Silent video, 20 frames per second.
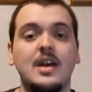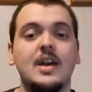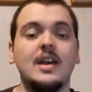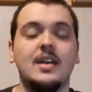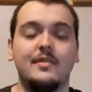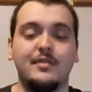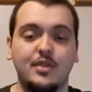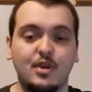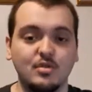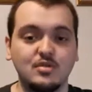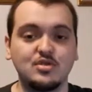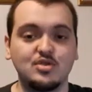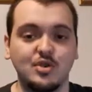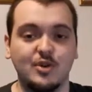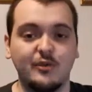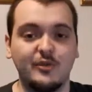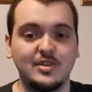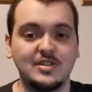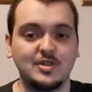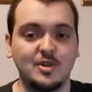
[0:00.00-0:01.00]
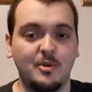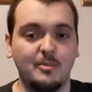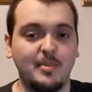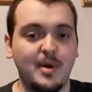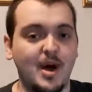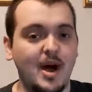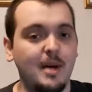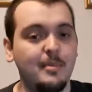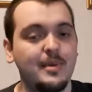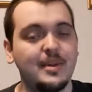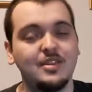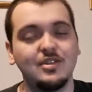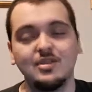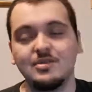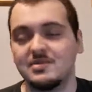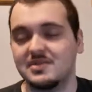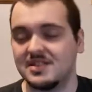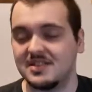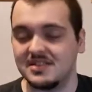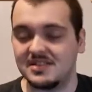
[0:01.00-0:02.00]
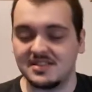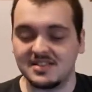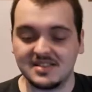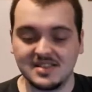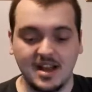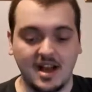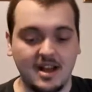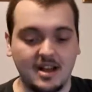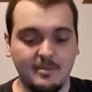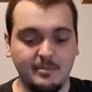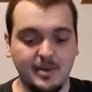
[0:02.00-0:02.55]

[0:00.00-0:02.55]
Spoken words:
If those trophies don't pop, it used to suck.